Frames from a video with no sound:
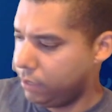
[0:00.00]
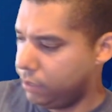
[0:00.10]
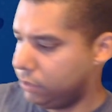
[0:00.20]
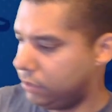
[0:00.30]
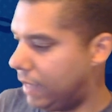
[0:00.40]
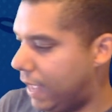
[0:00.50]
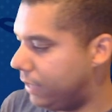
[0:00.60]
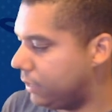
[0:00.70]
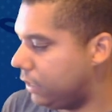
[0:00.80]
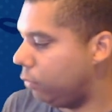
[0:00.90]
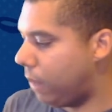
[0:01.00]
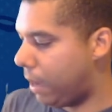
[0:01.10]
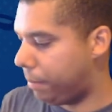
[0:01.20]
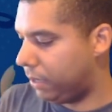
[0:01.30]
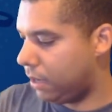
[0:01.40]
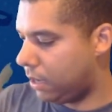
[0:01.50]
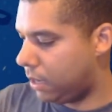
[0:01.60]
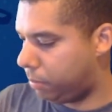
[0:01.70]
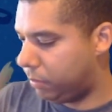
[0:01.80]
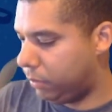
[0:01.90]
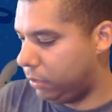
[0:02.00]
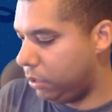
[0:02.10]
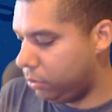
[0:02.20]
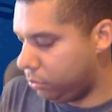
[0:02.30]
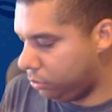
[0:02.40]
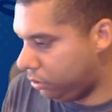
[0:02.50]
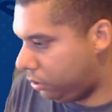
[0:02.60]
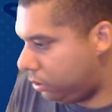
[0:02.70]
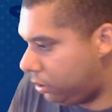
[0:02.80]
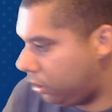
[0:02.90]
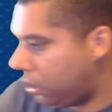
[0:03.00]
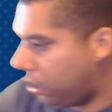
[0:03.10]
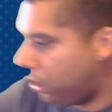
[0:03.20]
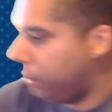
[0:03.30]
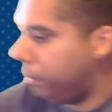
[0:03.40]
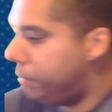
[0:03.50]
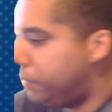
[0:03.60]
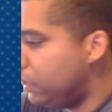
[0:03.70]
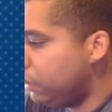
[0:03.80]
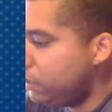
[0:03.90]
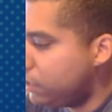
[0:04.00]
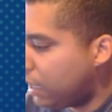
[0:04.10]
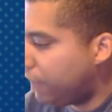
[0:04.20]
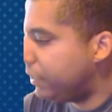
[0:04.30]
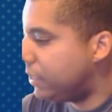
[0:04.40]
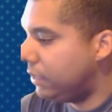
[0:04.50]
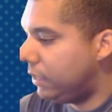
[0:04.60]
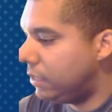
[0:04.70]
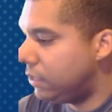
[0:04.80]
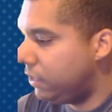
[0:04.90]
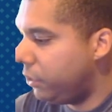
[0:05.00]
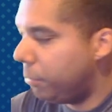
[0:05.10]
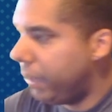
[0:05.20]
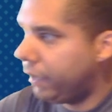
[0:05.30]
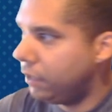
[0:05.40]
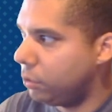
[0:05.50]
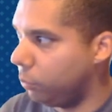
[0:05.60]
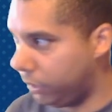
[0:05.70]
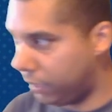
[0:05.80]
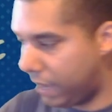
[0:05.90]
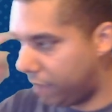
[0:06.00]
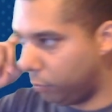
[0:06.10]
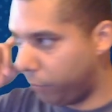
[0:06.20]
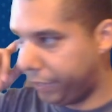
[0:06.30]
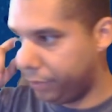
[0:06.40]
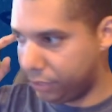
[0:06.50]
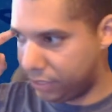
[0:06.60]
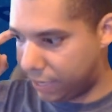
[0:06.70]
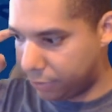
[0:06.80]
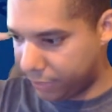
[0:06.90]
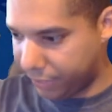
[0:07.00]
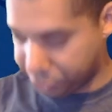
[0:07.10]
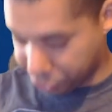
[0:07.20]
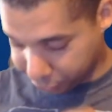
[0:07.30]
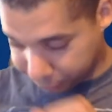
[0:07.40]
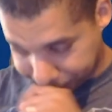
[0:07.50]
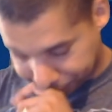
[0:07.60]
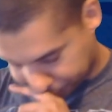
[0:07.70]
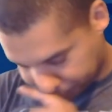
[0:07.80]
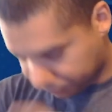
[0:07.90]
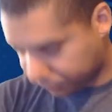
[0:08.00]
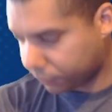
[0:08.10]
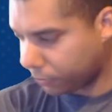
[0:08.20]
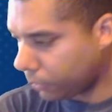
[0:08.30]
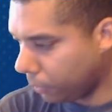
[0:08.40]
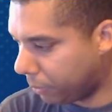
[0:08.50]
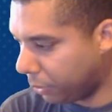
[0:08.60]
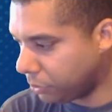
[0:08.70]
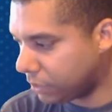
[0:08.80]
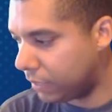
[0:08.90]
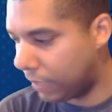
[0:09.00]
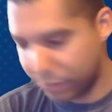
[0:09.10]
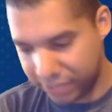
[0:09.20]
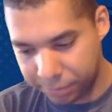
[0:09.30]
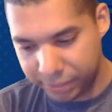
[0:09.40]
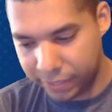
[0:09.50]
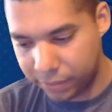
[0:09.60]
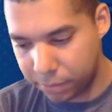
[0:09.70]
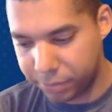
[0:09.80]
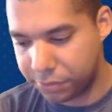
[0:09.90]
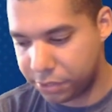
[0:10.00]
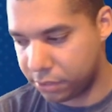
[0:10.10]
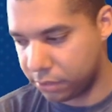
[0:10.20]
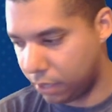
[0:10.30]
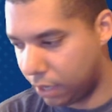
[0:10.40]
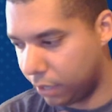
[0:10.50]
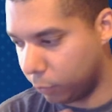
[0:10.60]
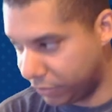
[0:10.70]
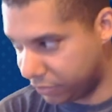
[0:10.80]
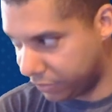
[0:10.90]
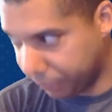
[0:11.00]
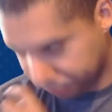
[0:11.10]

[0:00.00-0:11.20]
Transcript: So that is going to wrap it up. Those are the books. Obviously, this is the Omega, so we're going to have the regular Saturday issue post. I was able to get the books on Wednesday.